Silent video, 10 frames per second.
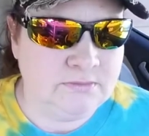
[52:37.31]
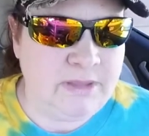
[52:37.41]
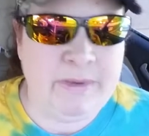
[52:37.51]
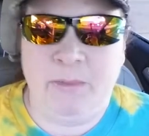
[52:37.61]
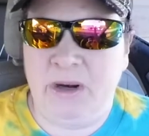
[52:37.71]

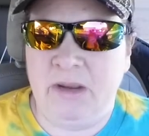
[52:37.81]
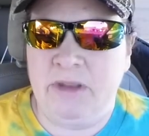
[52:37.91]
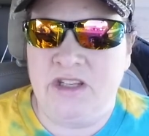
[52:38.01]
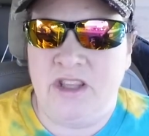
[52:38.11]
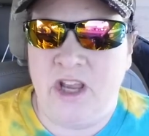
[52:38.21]
maybe I'll bring them
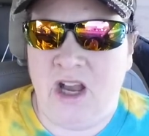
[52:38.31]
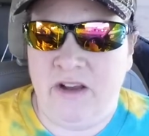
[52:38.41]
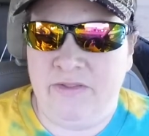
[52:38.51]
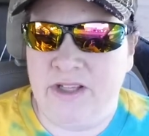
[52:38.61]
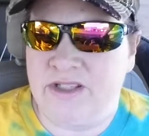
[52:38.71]
into the
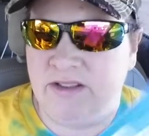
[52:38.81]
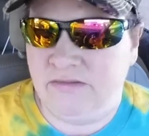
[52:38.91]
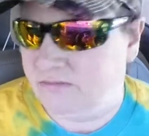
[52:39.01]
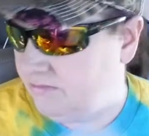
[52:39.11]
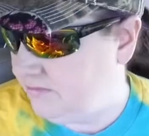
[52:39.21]
office
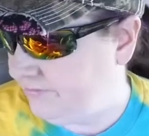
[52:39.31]
and,